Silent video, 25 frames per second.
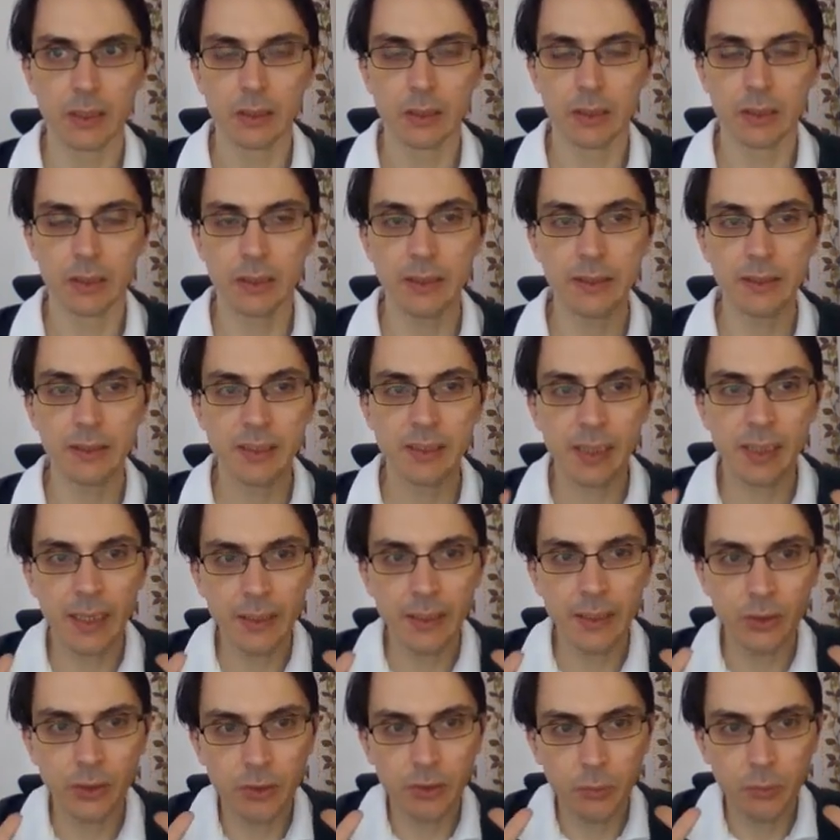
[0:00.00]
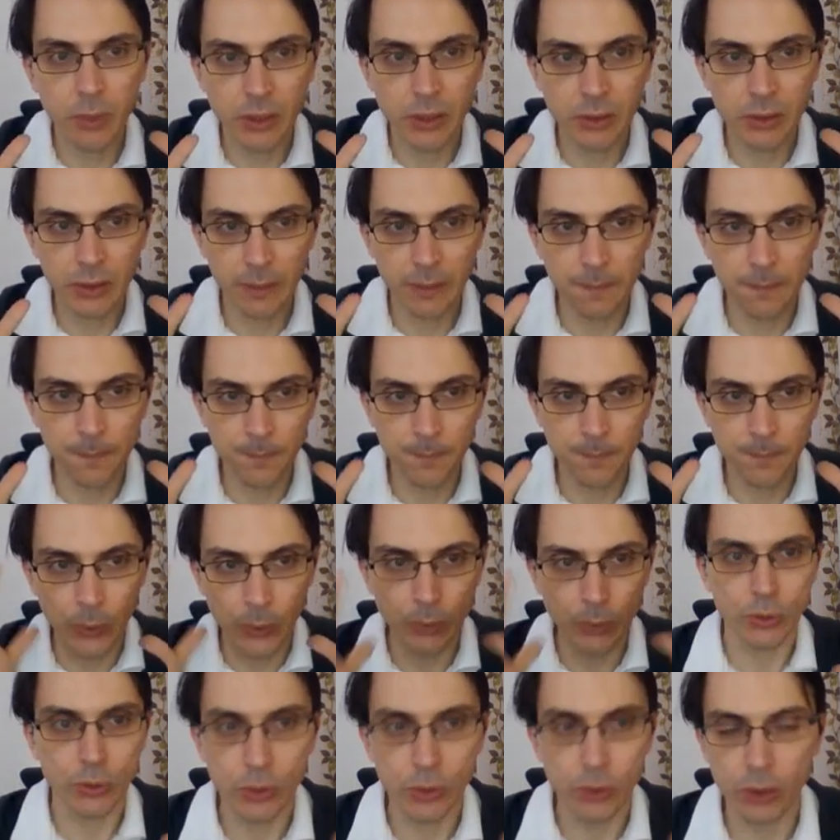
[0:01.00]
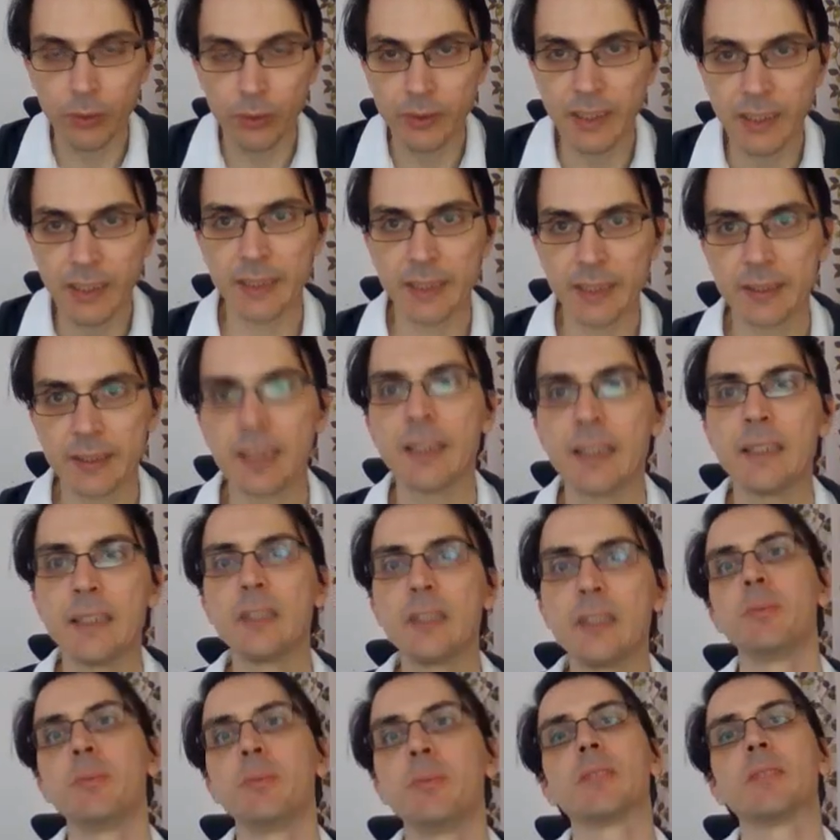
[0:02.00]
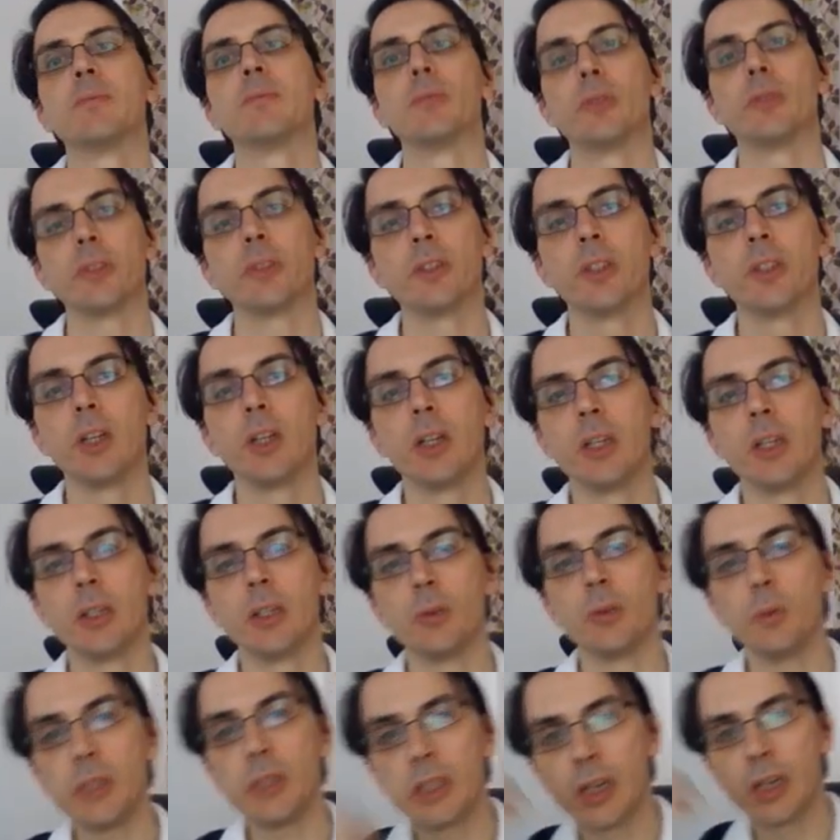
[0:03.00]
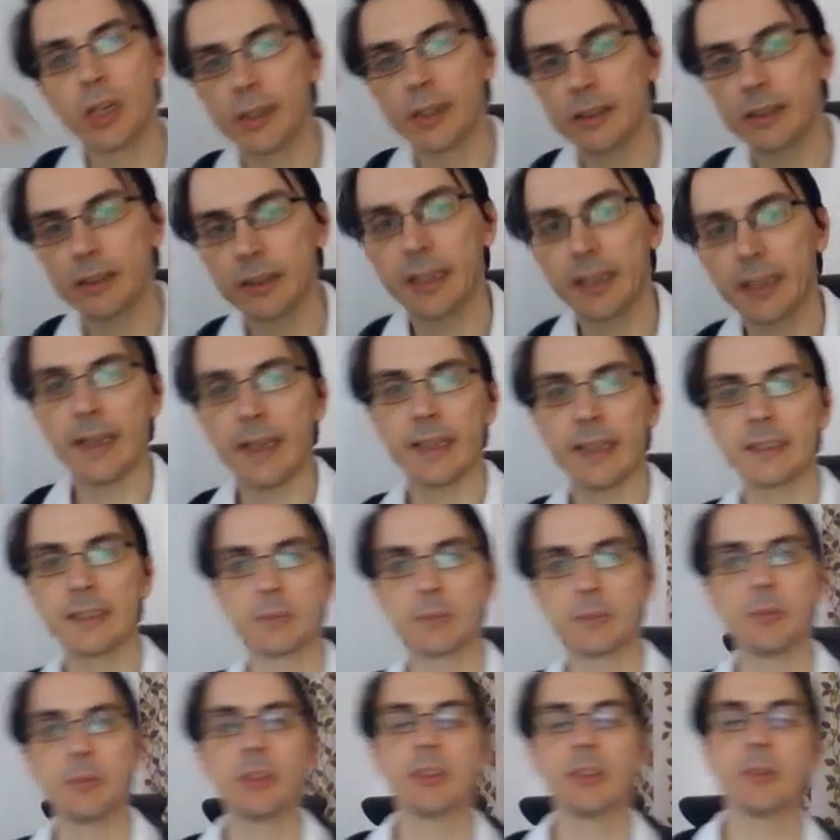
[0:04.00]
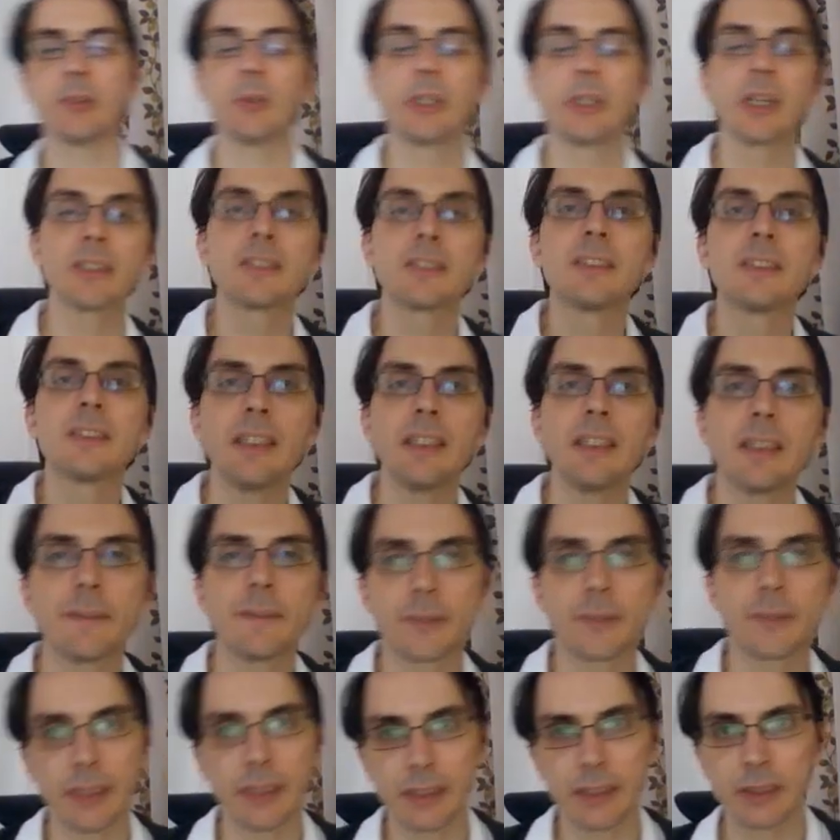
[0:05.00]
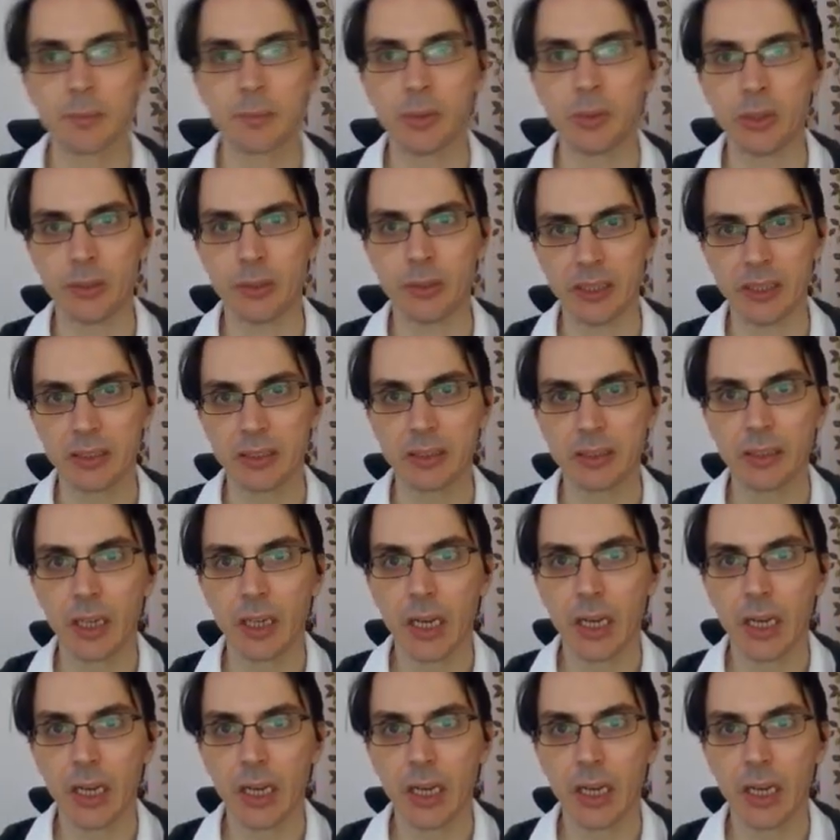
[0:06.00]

In this lecture, we're going to focus on that a little bit more. We got, exper we got data from experiments.